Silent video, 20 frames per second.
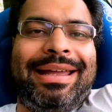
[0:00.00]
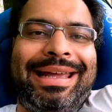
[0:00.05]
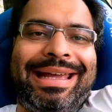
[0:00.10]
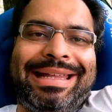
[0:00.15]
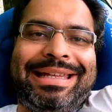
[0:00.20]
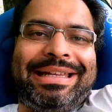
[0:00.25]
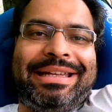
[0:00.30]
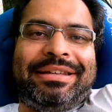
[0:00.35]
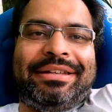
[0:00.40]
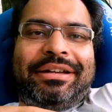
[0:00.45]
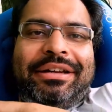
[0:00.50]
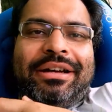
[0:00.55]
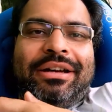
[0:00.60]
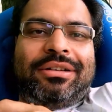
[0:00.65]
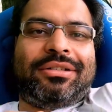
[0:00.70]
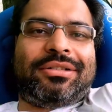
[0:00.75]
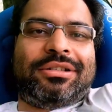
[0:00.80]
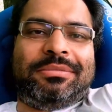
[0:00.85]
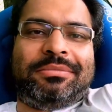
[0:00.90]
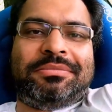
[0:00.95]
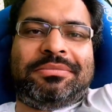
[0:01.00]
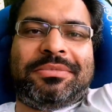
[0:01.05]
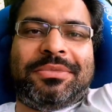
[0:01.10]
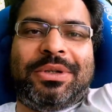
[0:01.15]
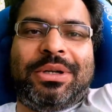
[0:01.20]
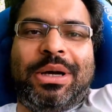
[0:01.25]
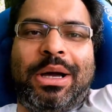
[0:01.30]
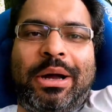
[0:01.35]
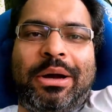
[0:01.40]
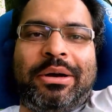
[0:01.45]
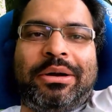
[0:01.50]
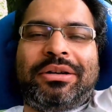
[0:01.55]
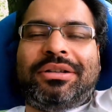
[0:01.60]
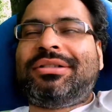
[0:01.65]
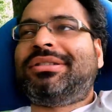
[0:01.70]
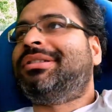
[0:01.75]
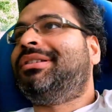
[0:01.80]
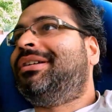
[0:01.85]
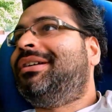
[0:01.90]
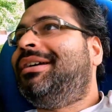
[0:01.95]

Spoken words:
and then there are some cars.